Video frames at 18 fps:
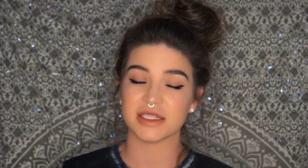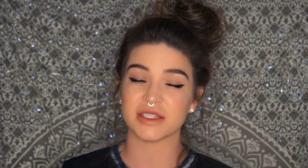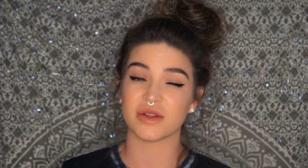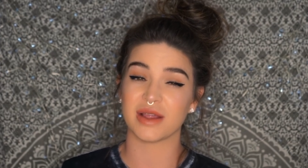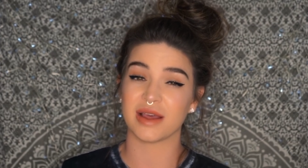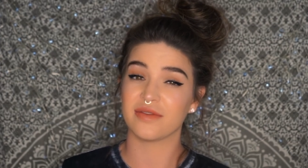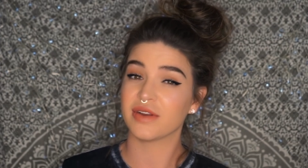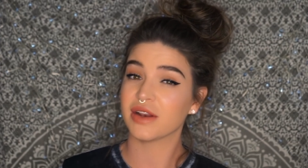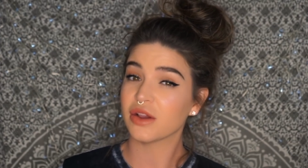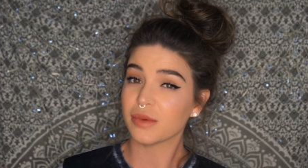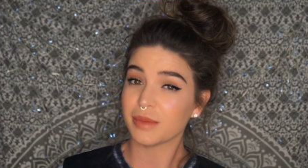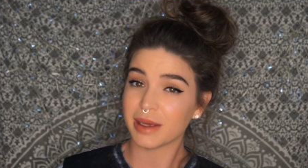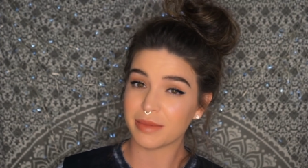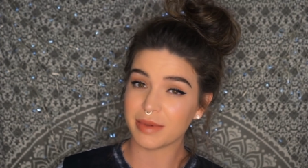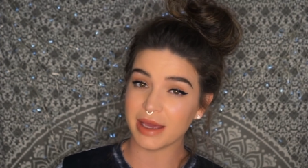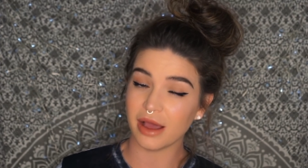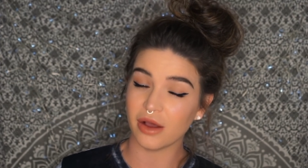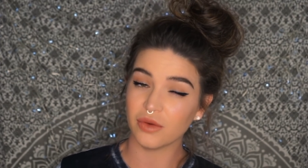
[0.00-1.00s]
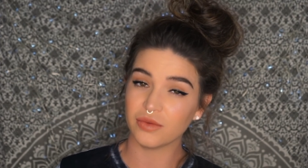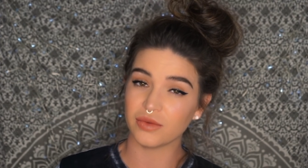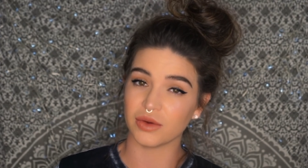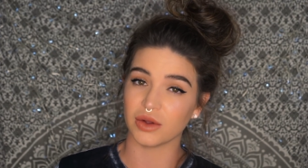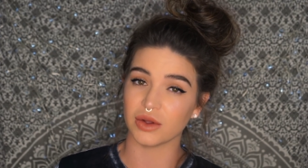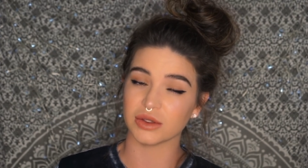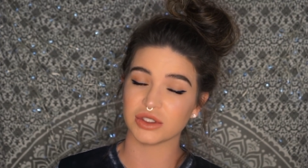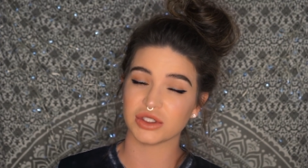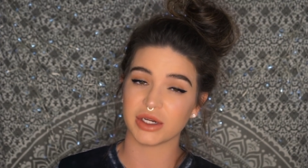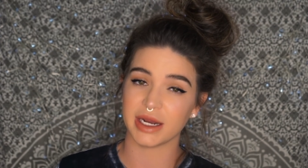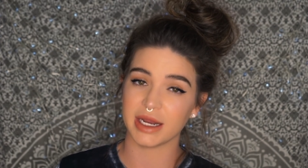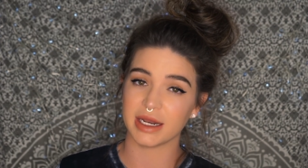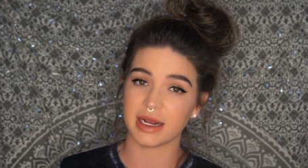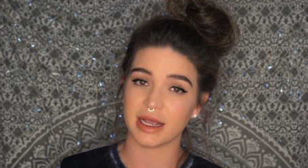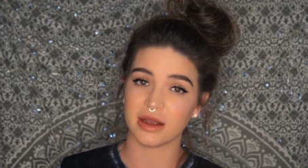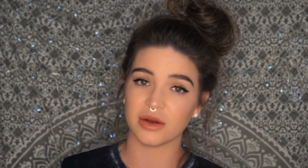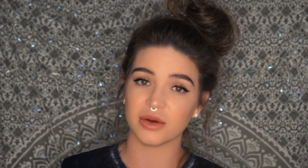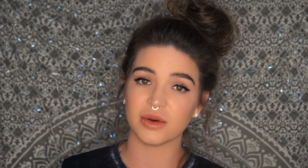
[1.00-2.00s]
So that video may be helpful. Try
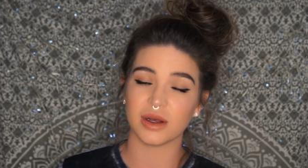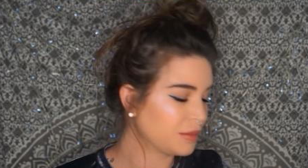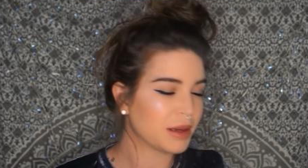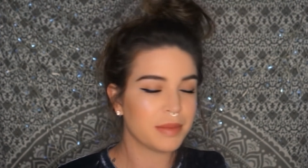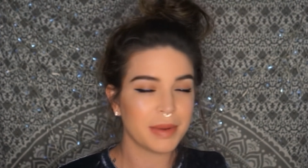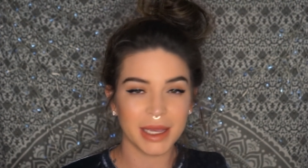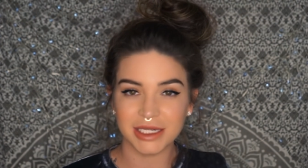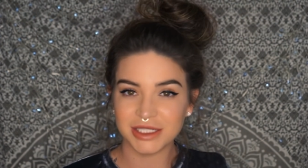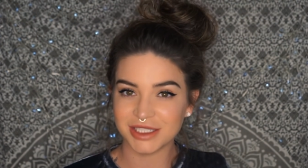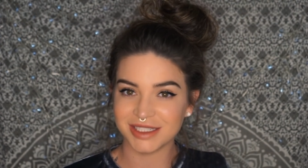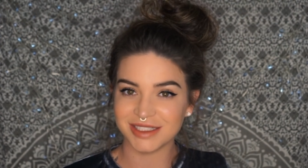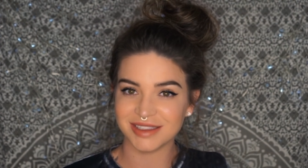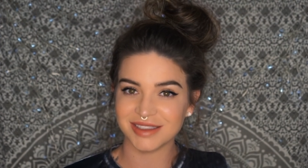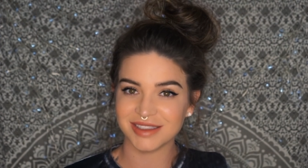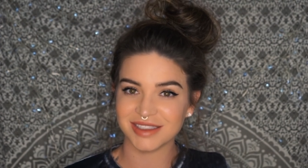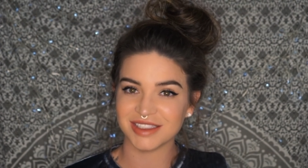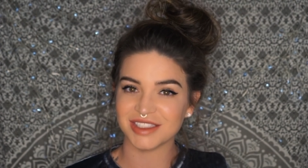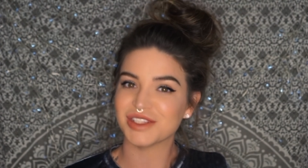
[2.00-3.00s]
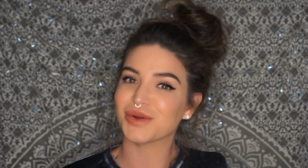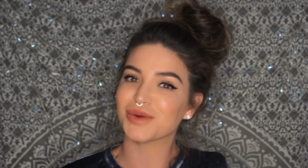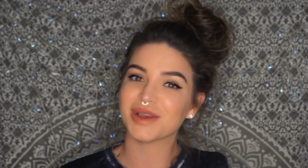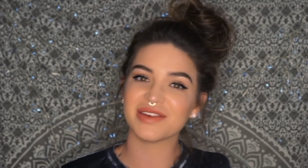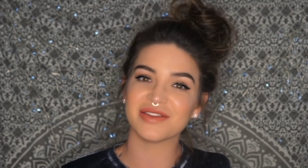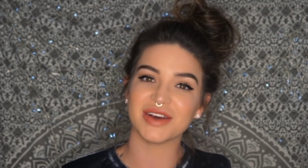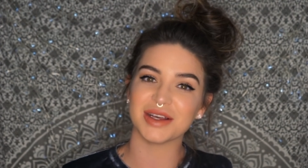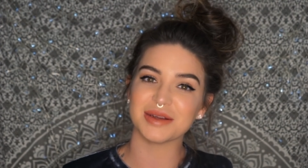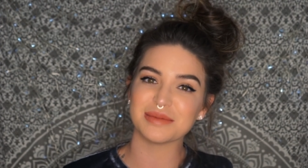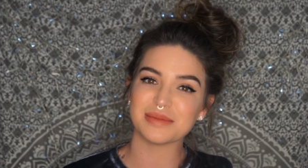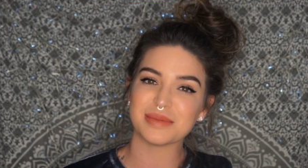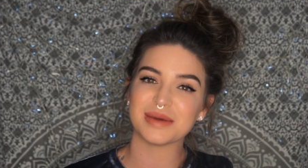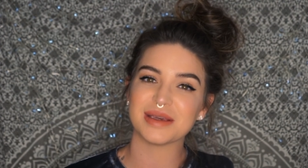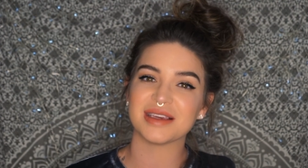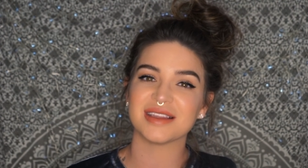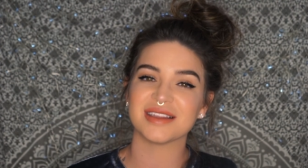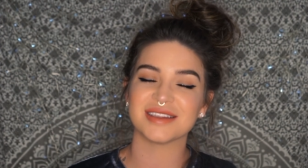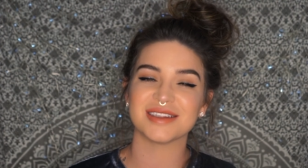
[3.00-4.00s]
it out. Be patient. Don't give up.
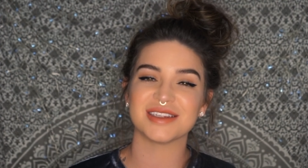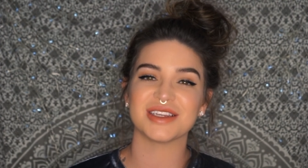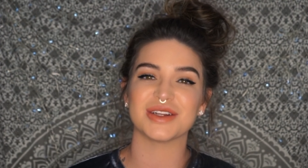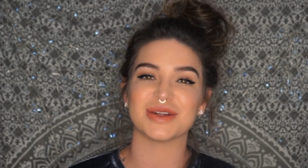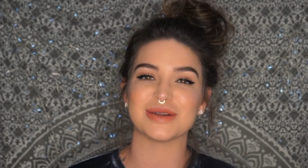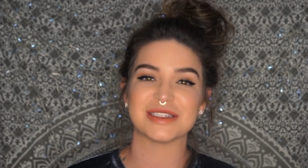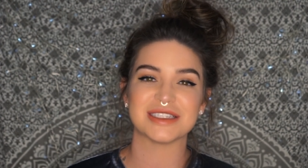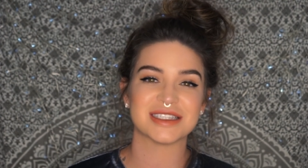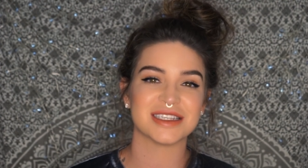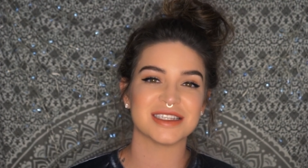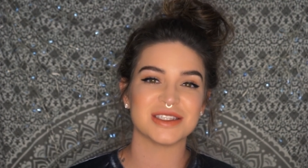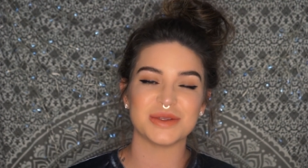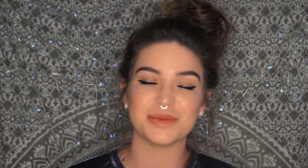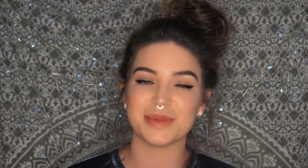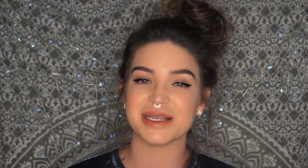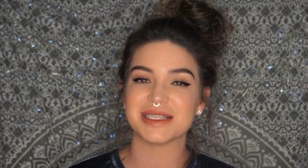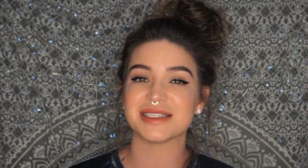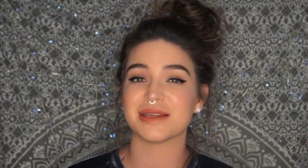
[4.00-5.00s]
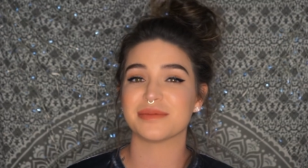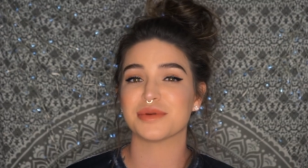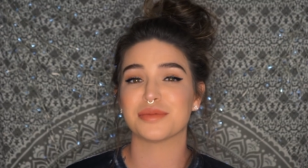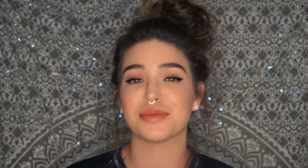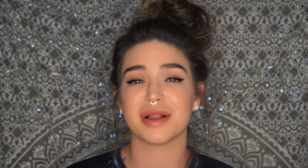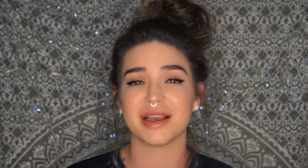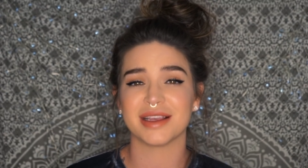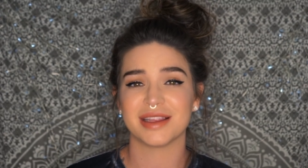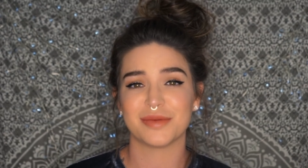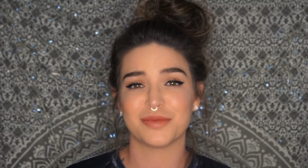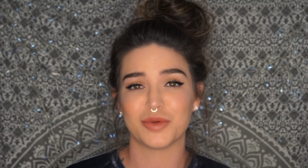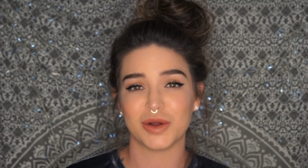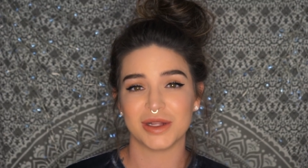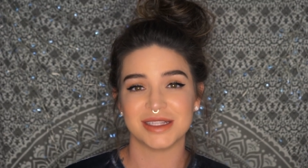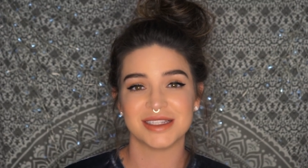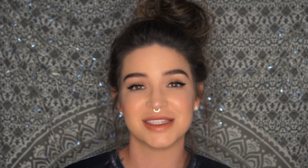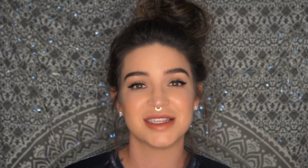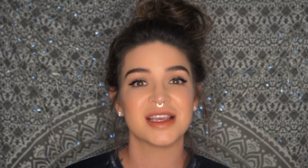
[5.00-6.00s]
You know, just because you messed up applying them
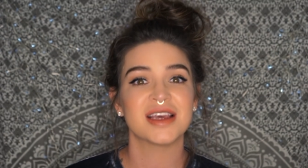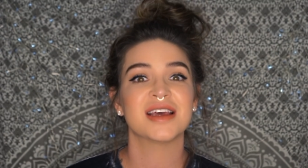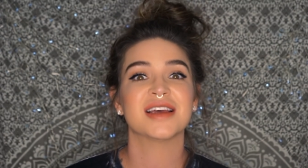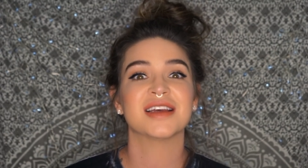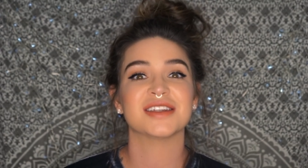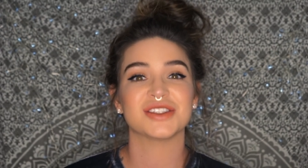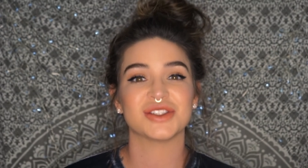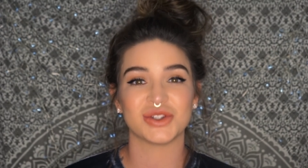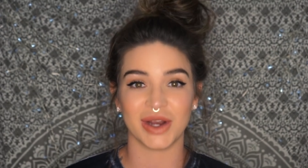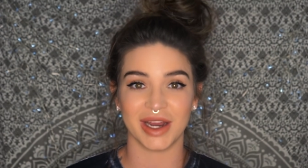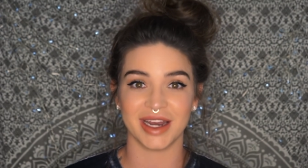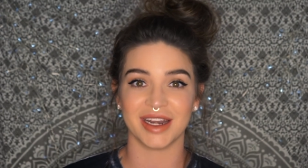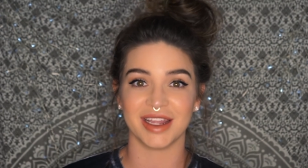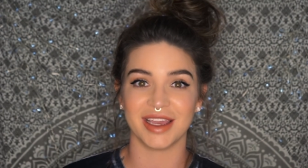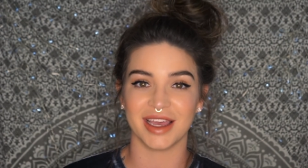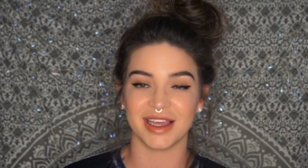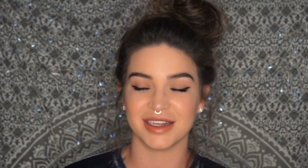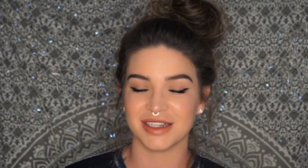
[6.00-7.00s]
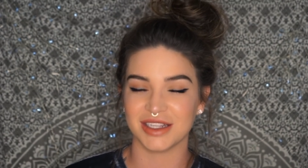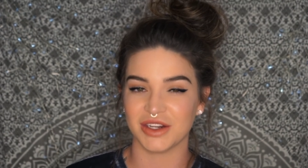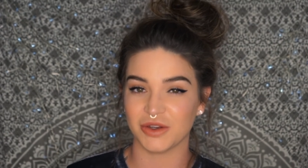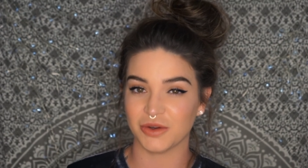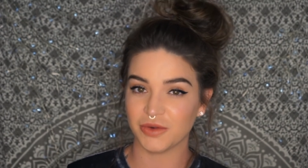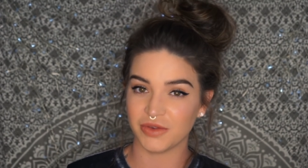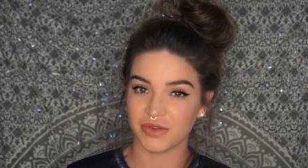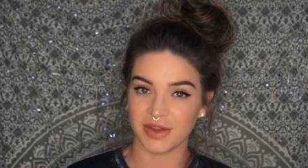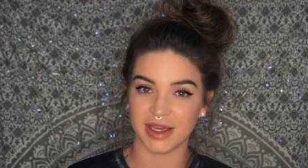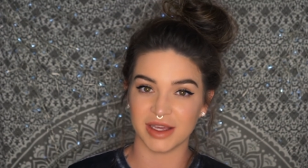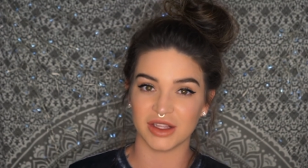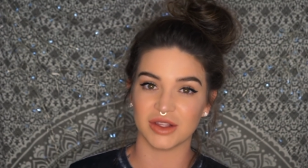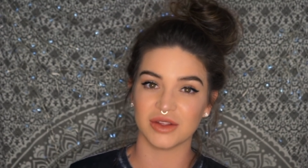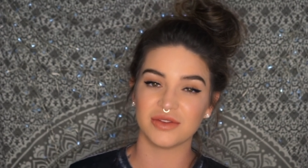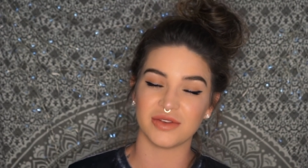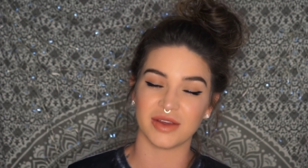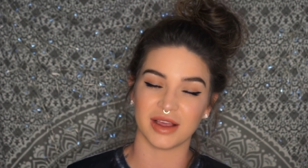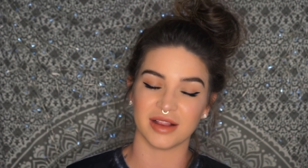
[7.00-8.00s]
once try it again. You know,
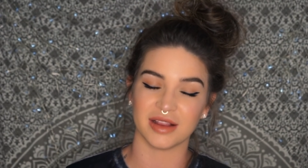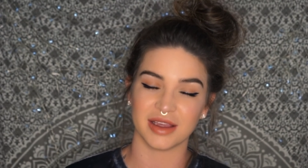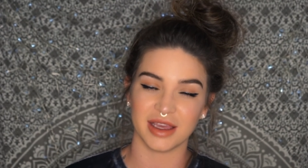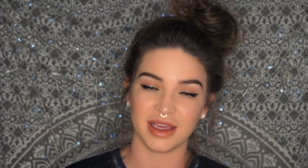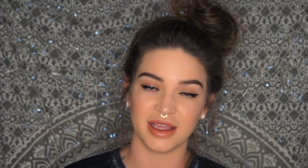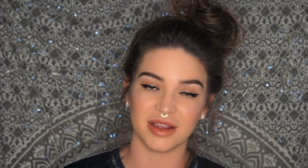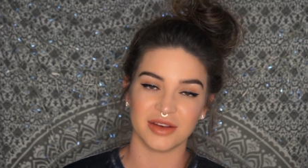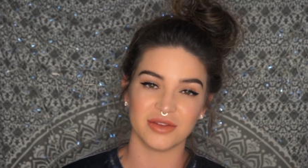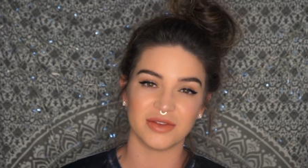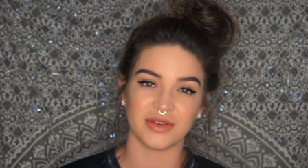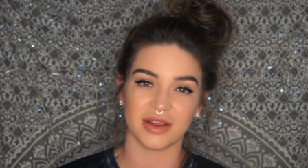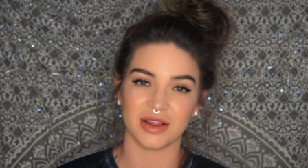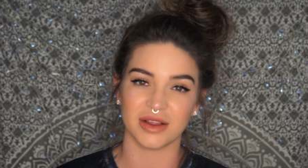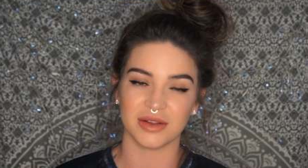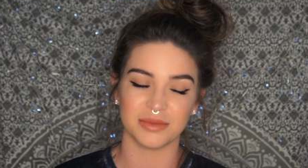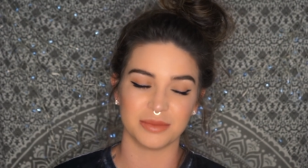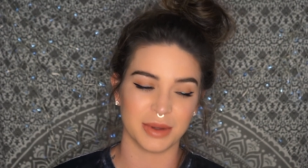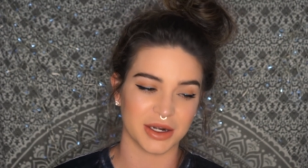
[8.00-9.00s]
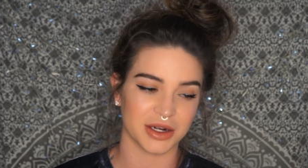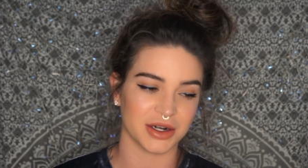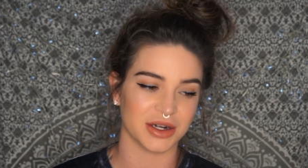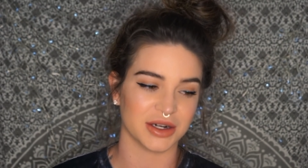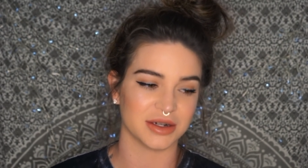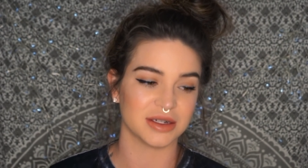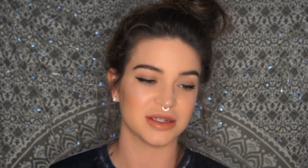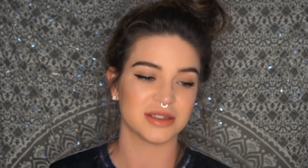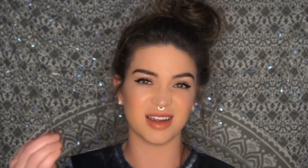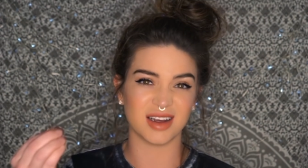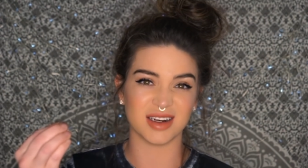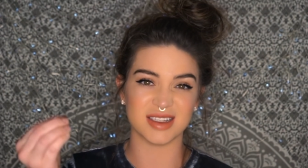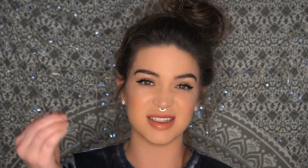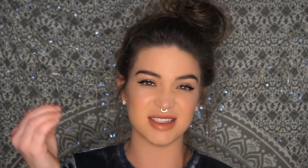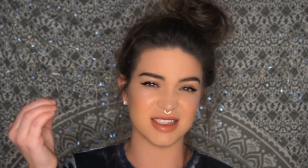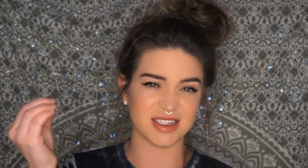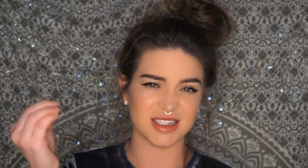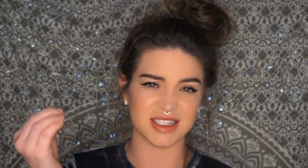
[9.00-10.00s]
fail, fail again, fail better.
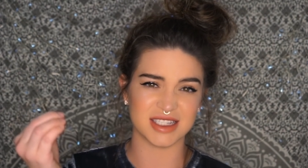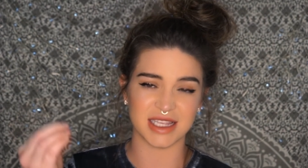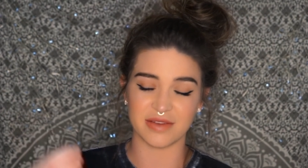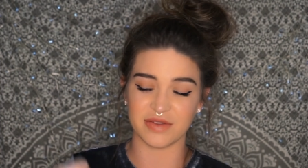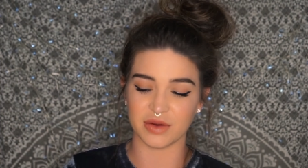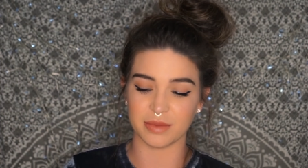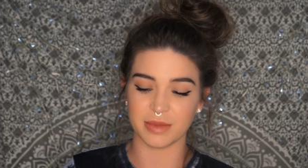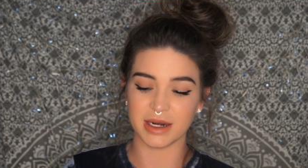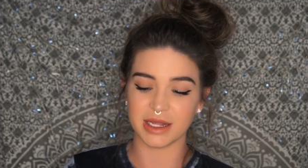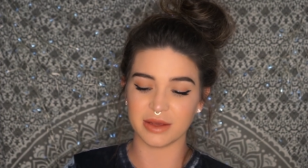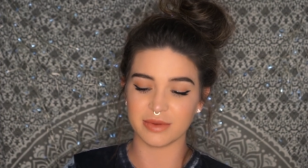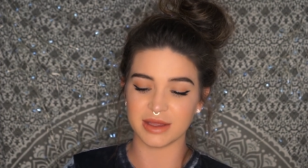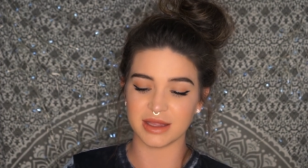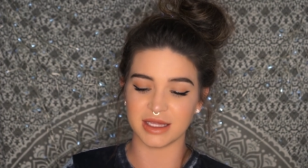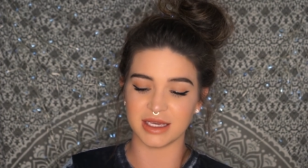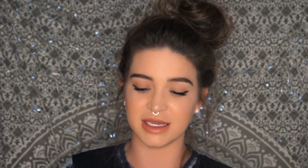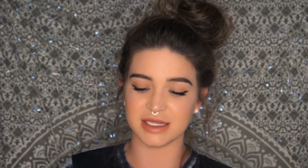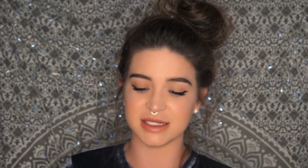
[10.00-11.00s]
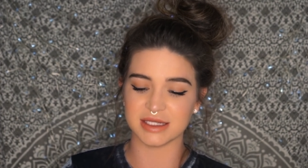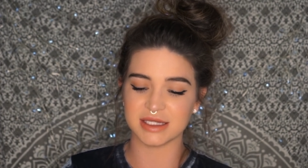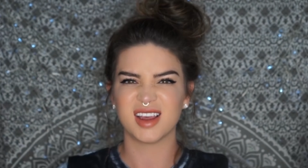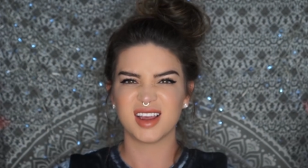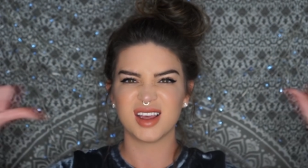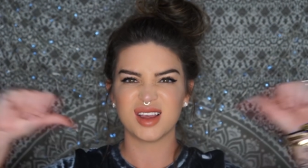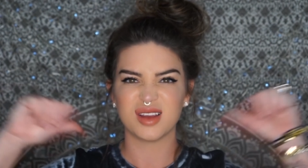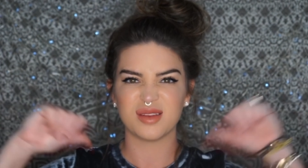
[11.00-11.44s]
Honestly, just save your money with these